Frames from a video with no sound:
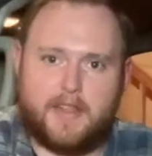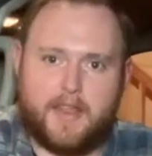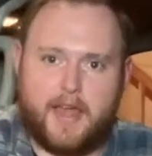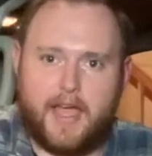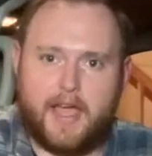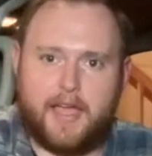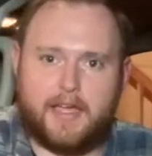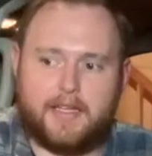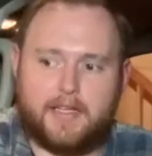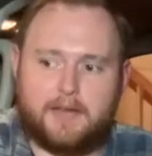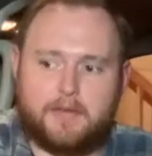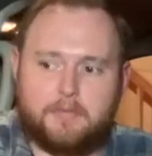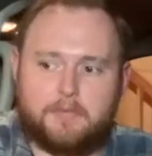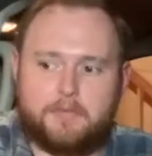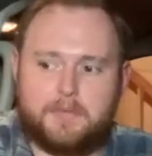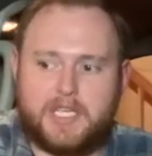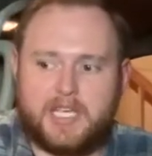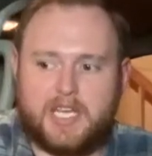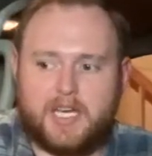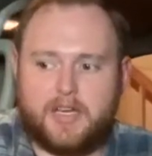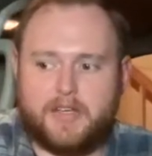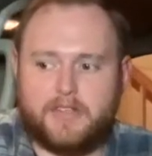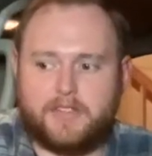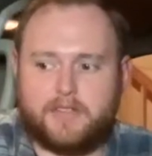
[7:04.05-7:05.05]
that
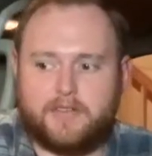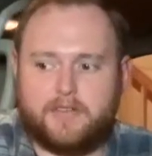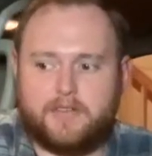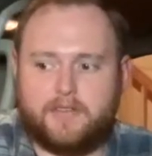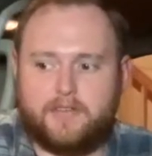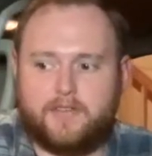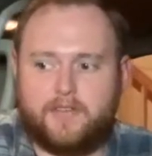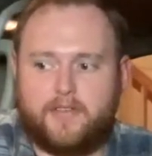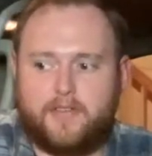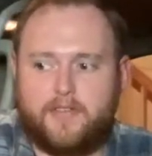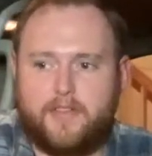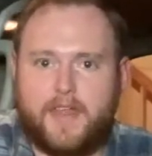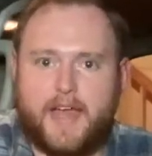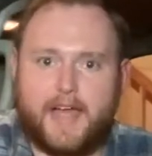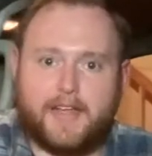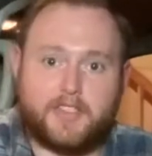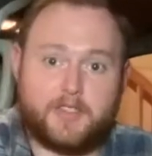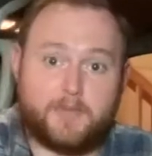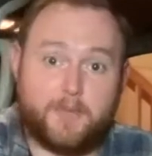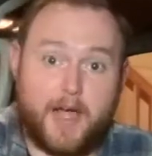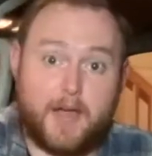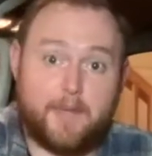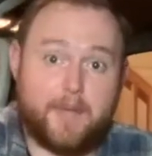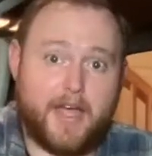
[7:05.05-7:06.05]
because of
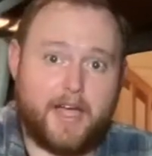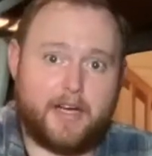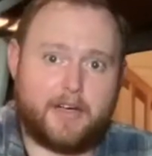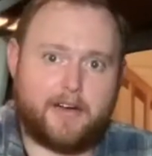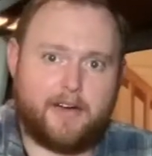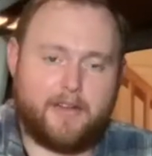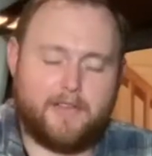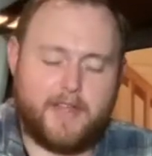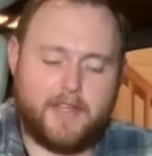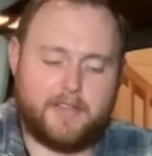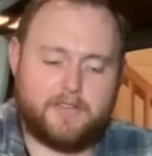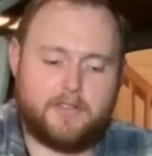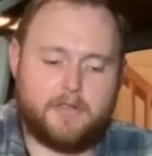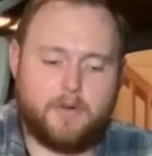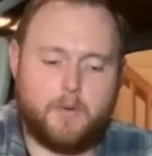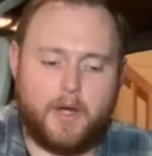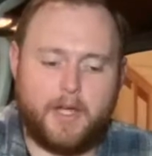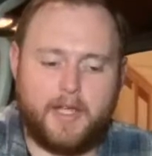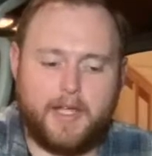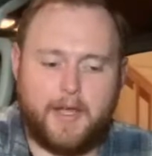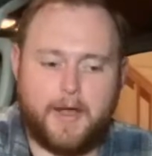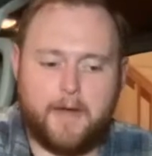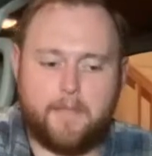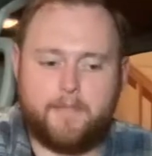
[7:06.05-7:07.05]
that's my background, that's who
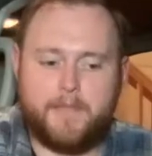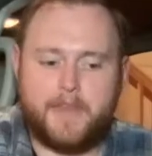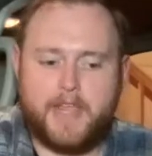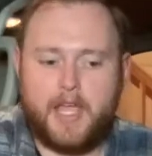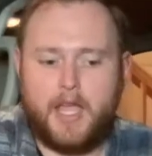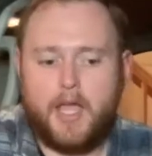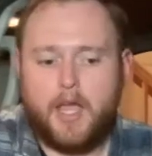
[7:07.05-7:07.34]
I am.